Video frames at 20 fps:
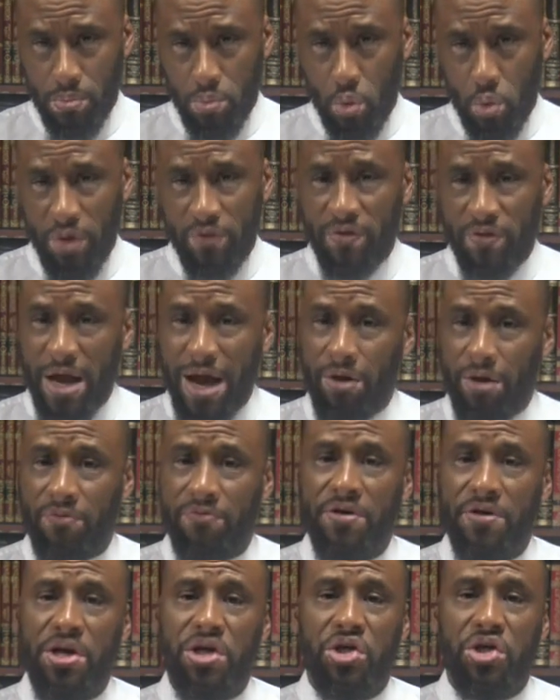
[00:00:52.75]
We've now
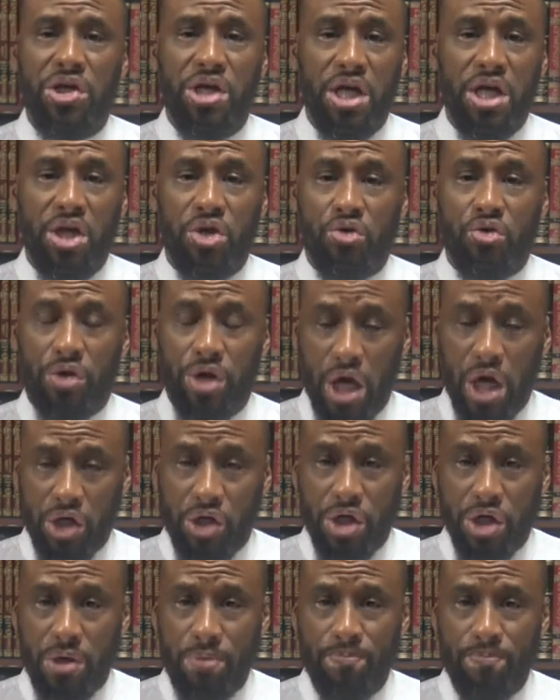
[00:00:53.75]
finished the
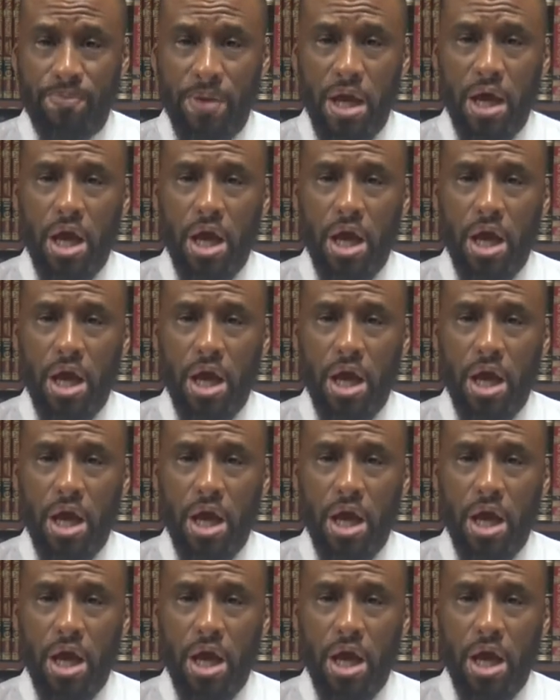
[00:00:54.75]
introduction